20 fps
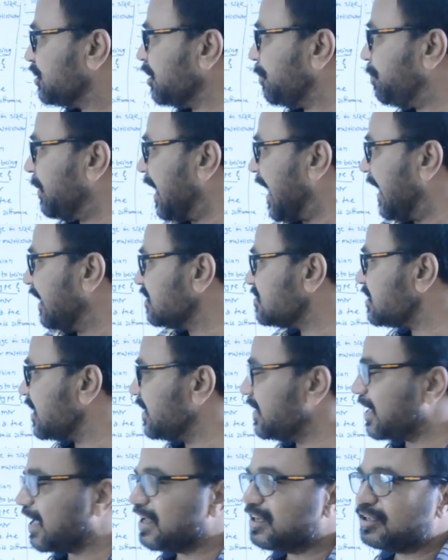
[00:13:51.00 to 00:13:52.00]
the plants and
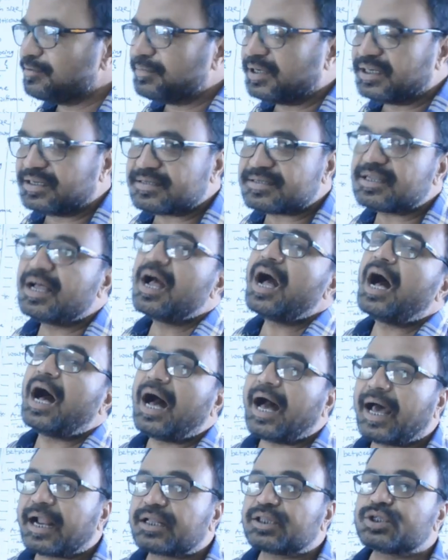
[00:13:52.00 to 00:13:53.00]
animals
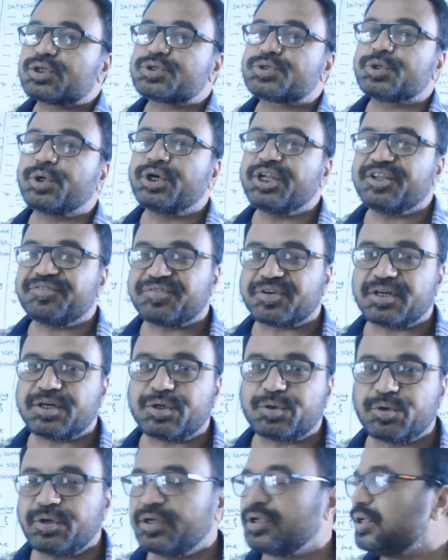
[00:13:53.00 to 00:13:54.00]
are so different
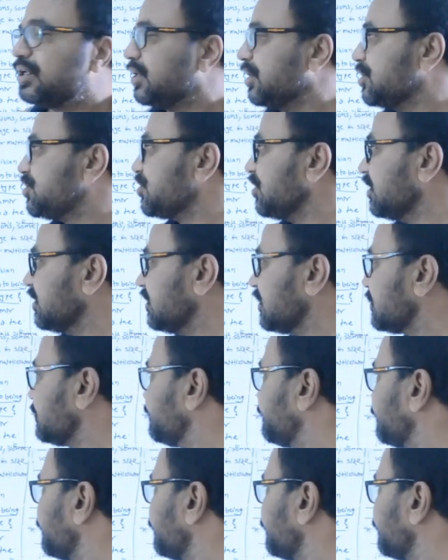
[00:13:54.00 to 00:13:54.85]
to each other.